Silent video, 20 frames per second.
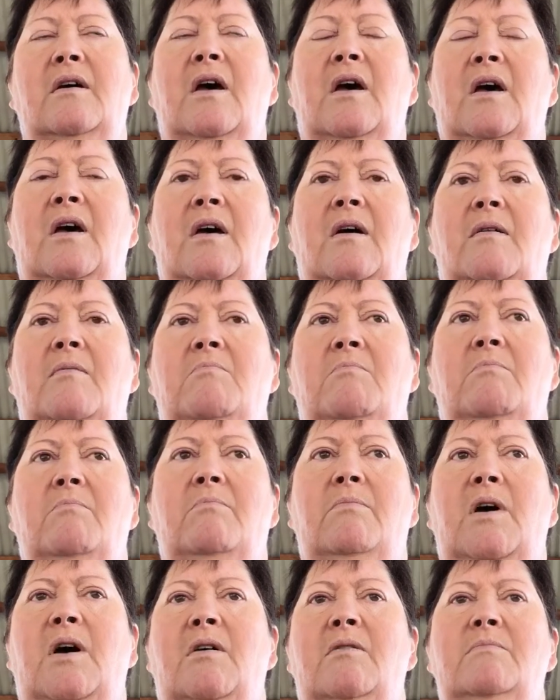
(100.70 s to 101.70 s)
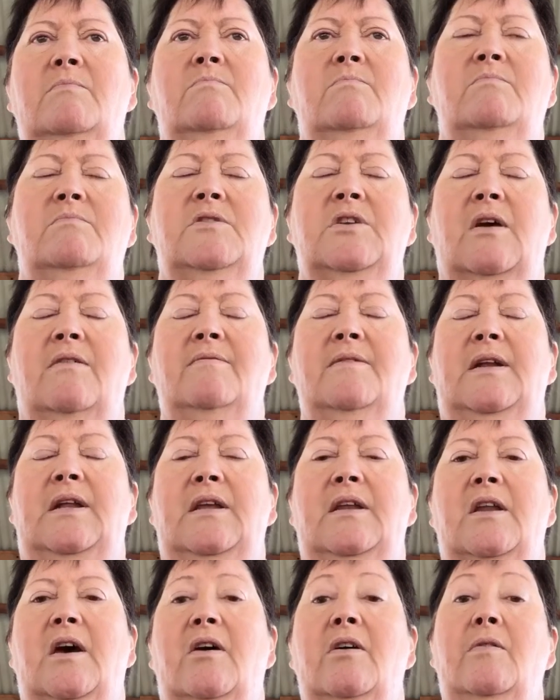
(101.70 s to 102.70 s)
I don't
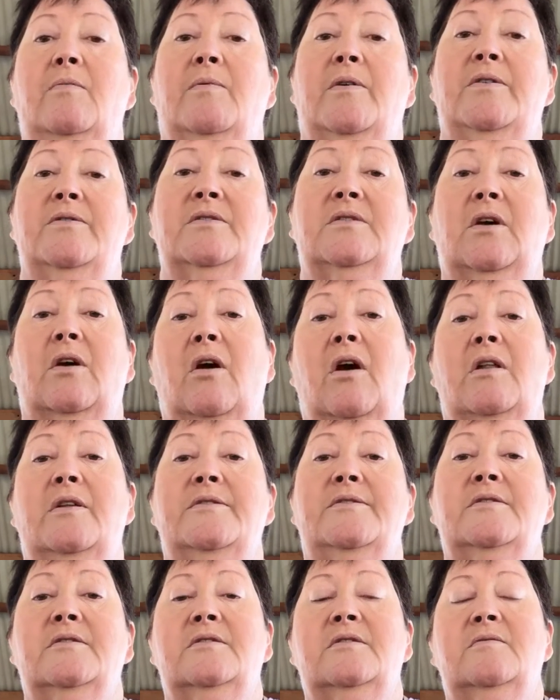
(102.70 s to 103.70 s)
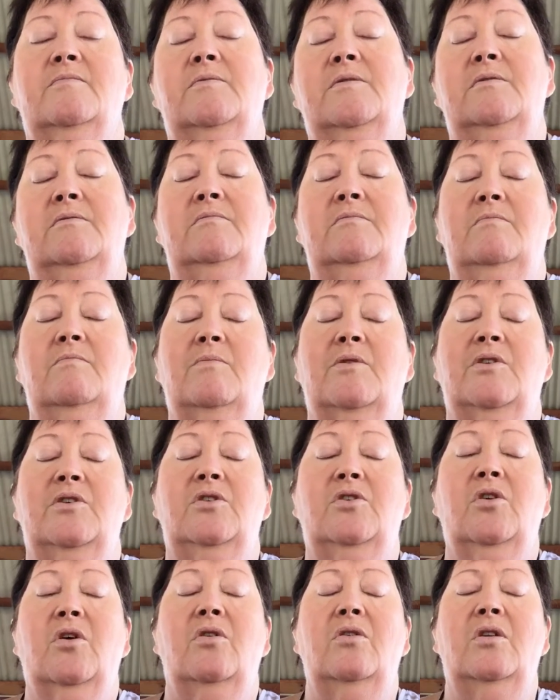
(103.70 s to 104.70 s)
really know what psychologists
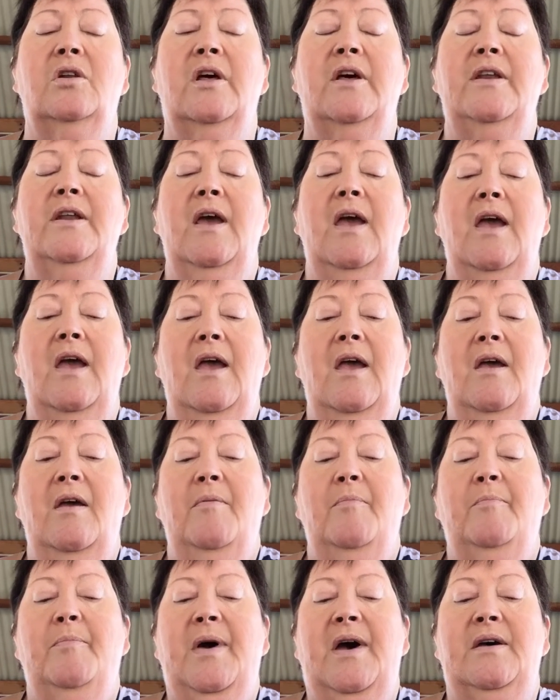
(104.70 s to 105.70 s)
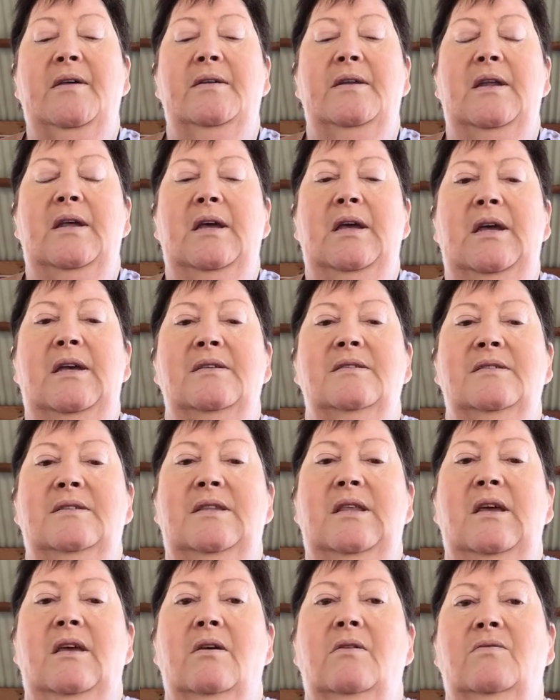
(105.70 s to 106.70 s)
would call it, but it's
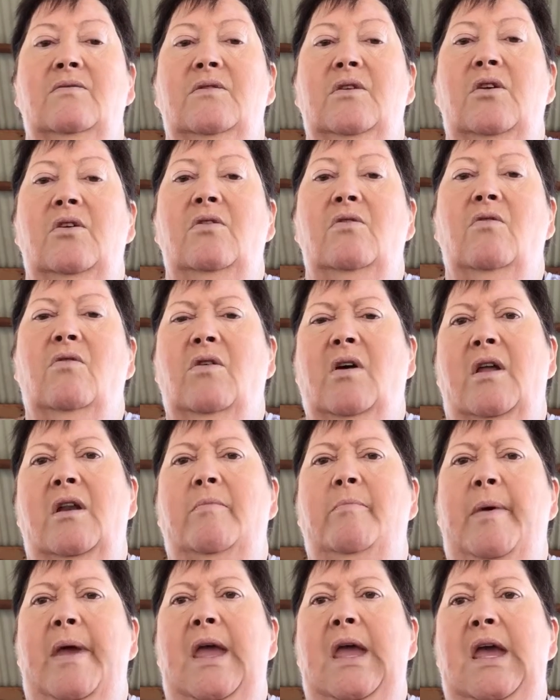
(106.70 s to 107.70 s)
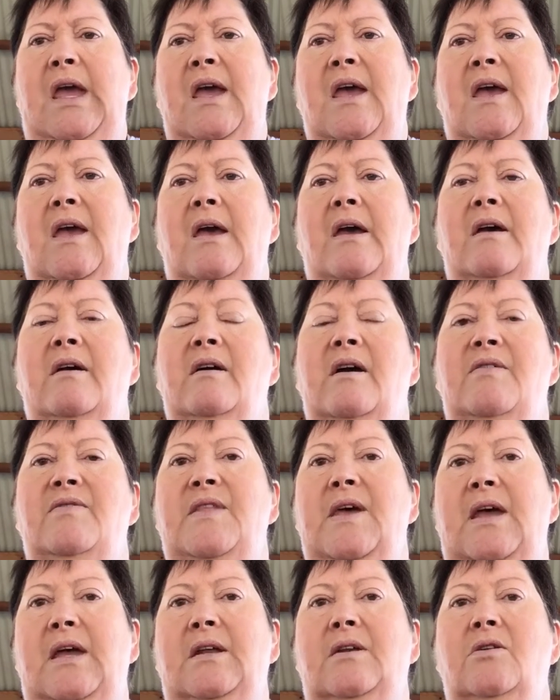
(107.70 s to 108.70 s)
the guilt that you're going to be here
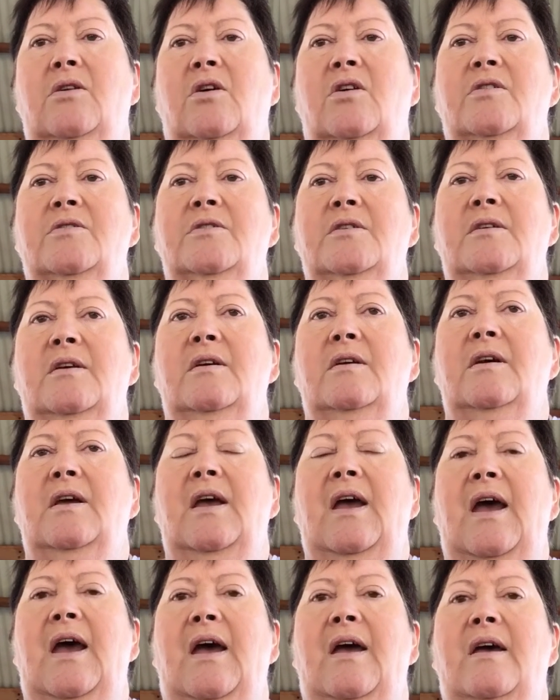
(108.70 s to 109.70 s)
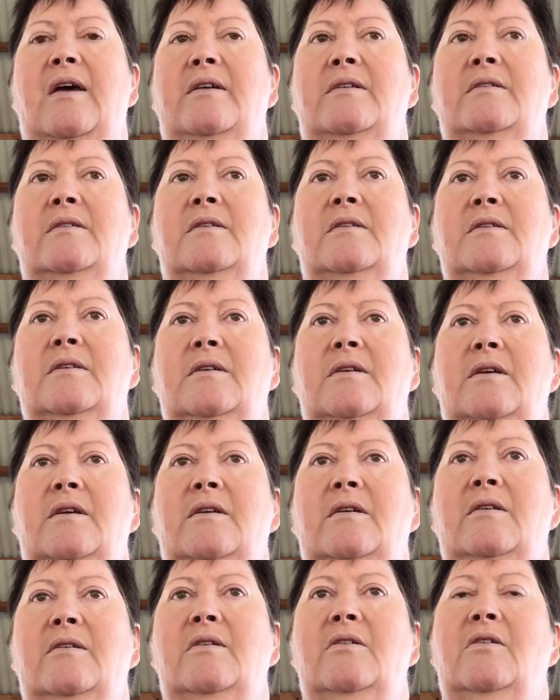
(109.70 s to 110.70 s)
and they're not, and
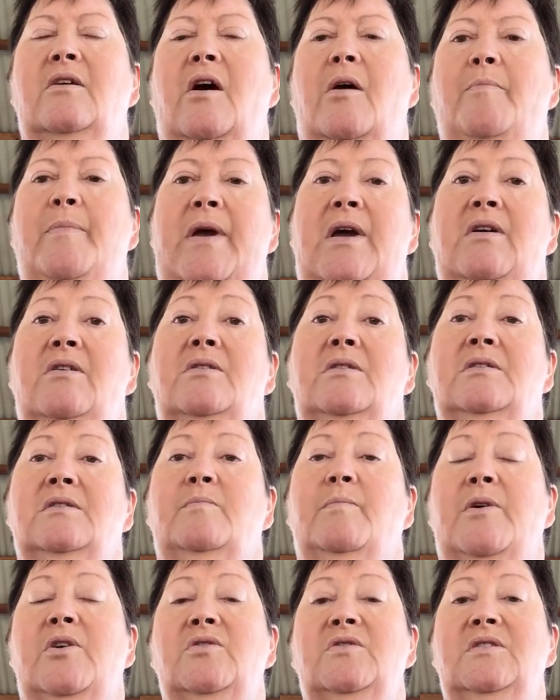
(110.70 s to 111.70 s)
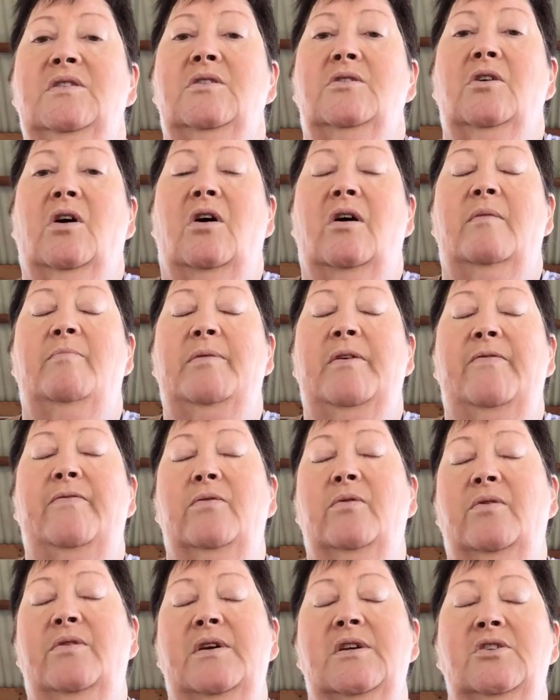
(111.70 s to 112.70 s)
a parent is supposed to die
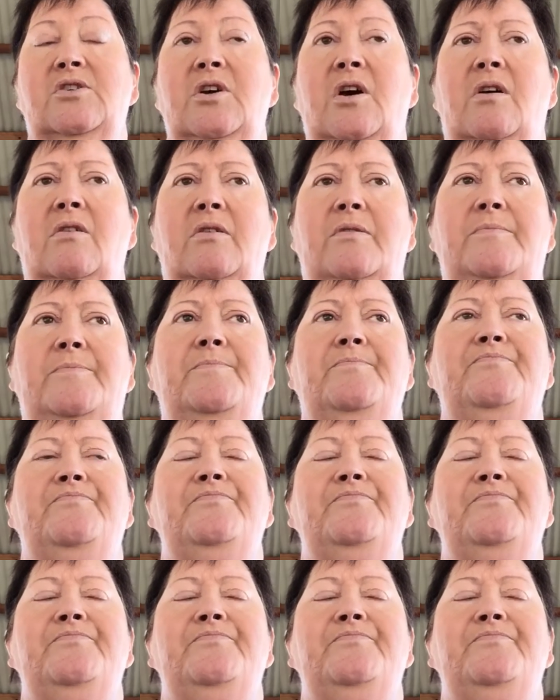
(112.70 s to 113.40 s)
before their child.